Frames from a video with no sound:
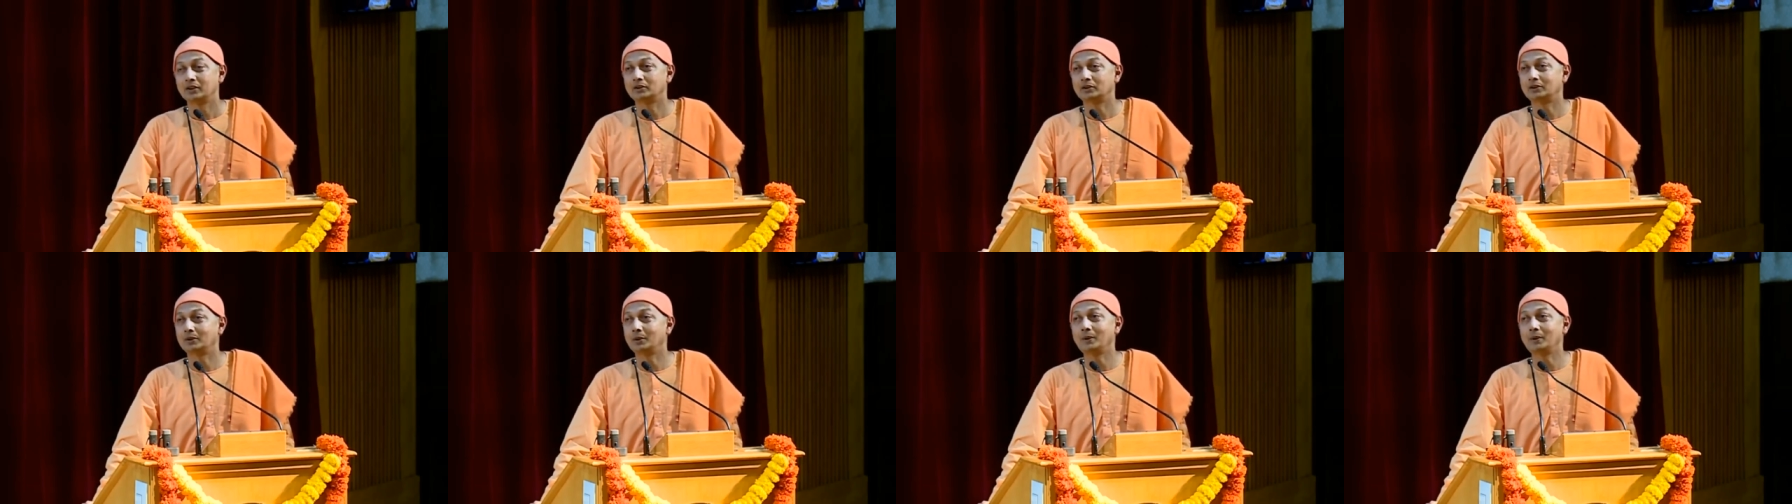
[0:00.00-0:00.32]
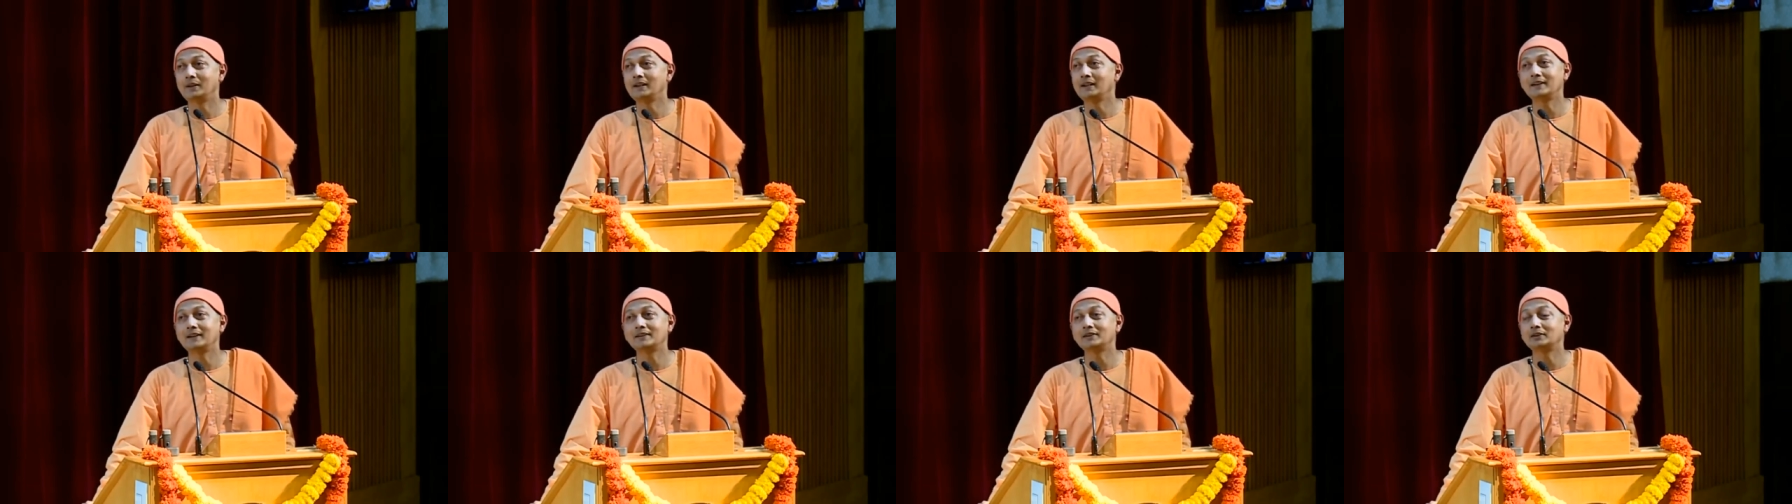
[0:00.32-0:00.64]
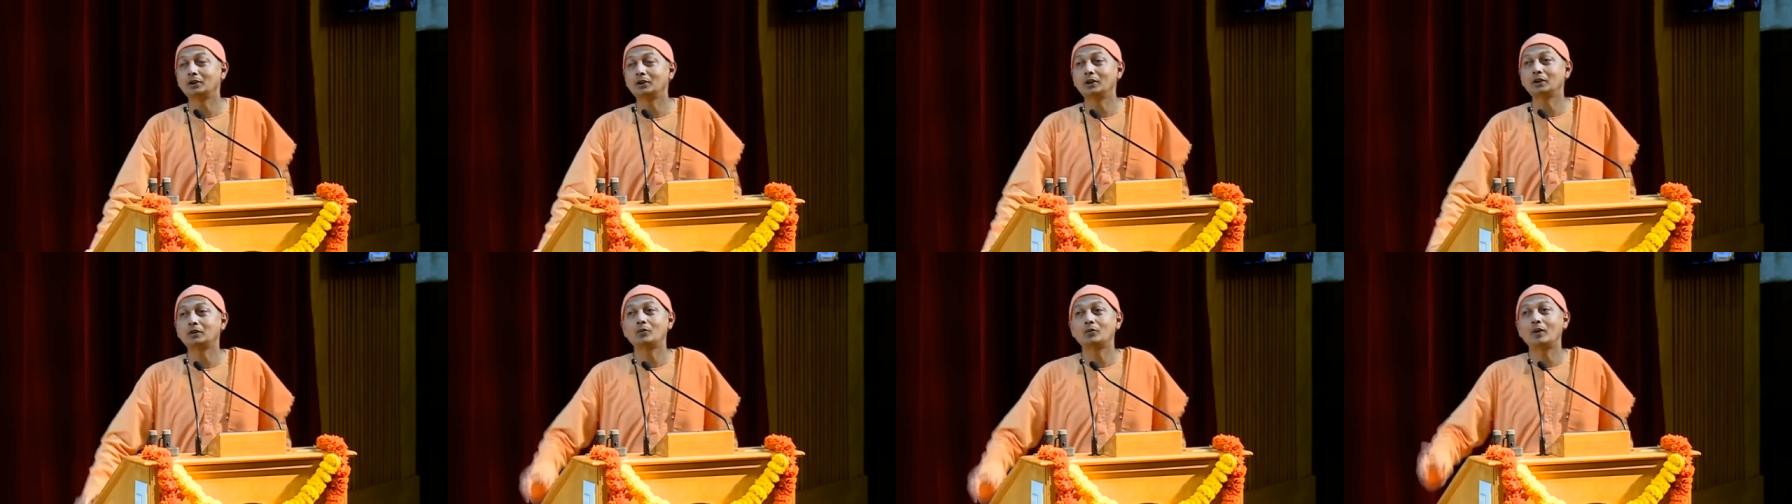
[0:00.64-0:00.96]
Turiya is
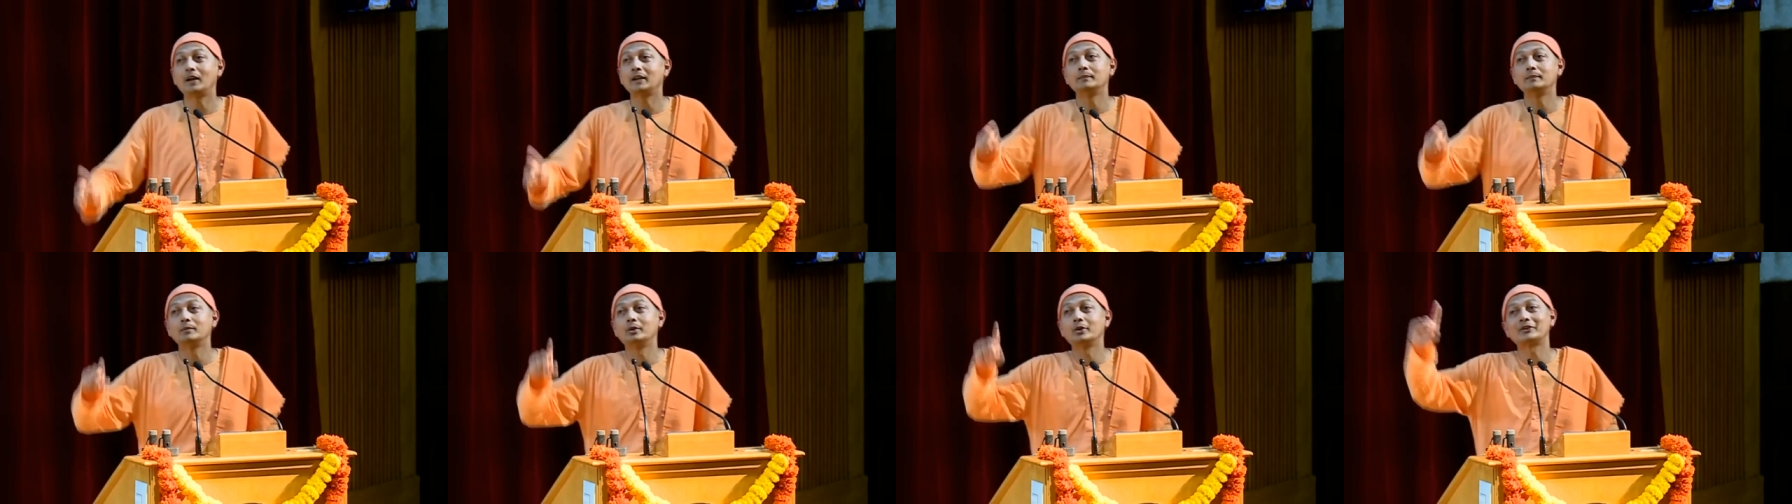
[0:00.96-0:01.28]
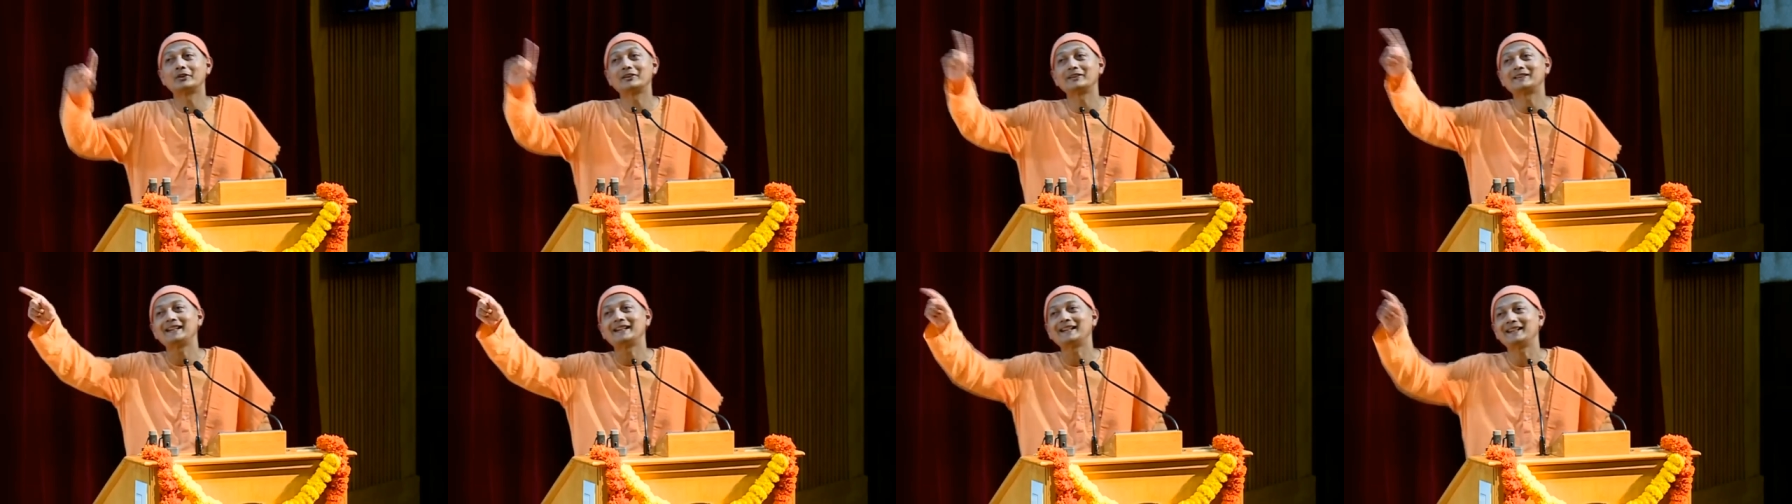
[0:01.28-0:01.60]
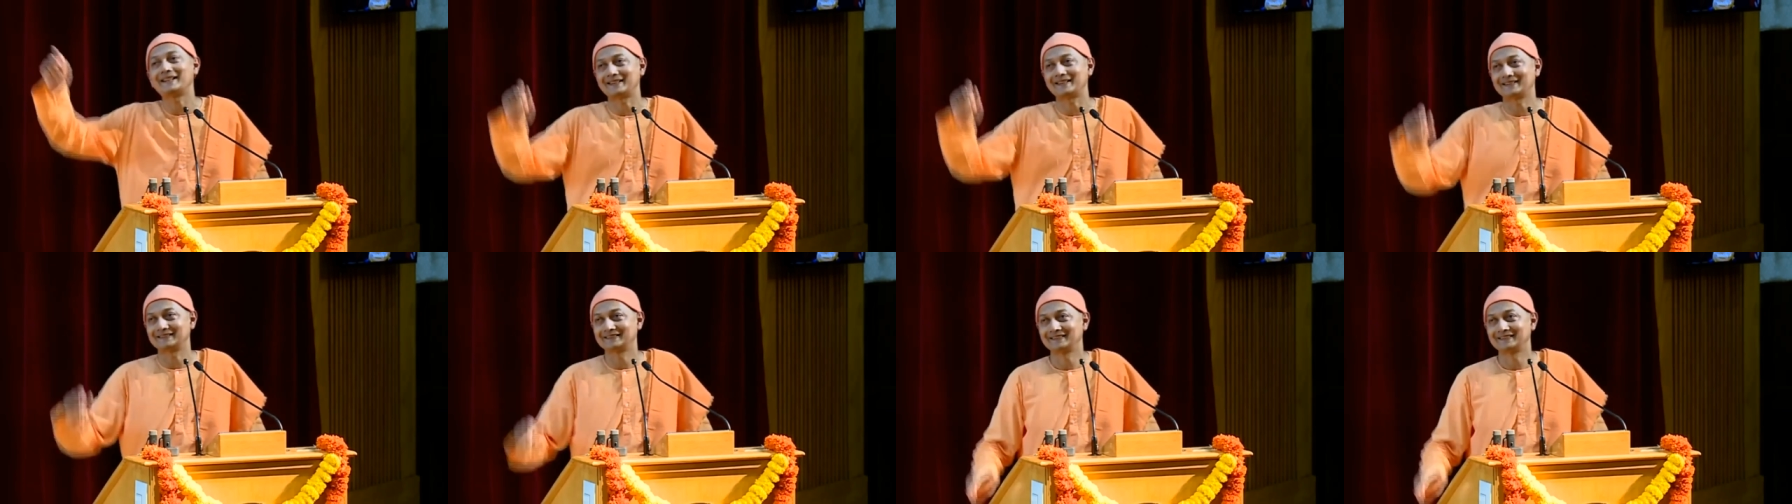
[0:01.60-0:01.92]
not one more
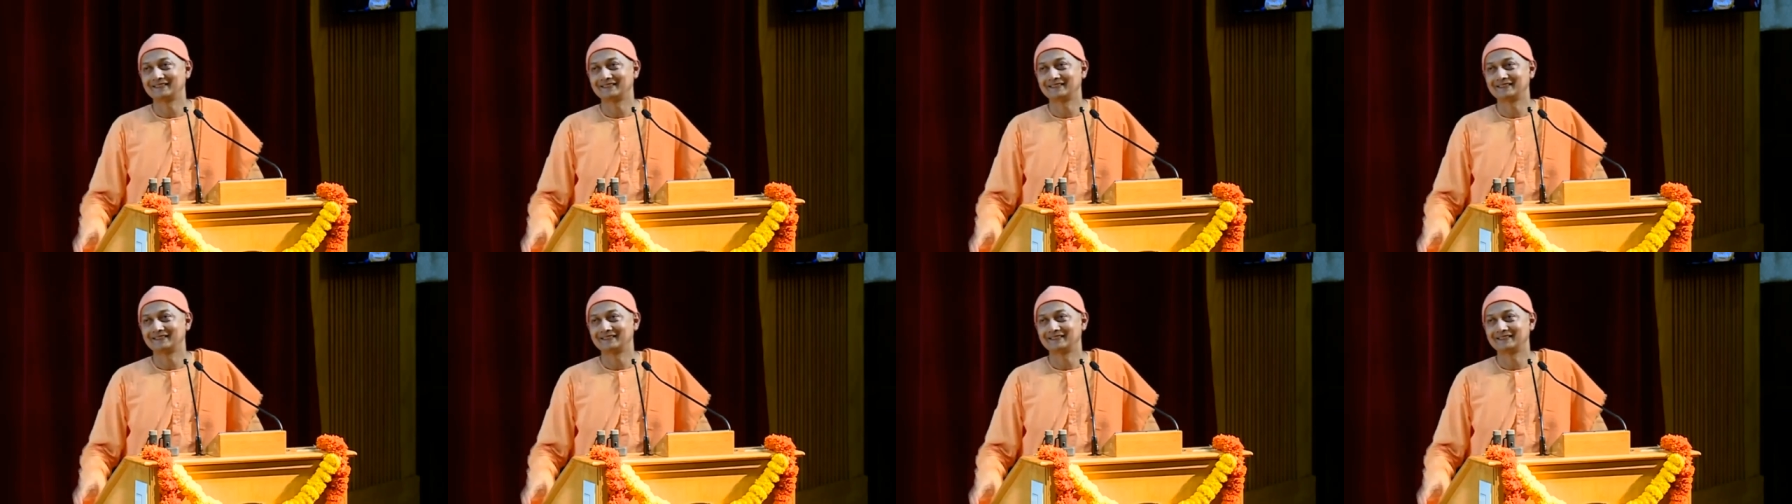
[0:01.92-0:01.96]
state.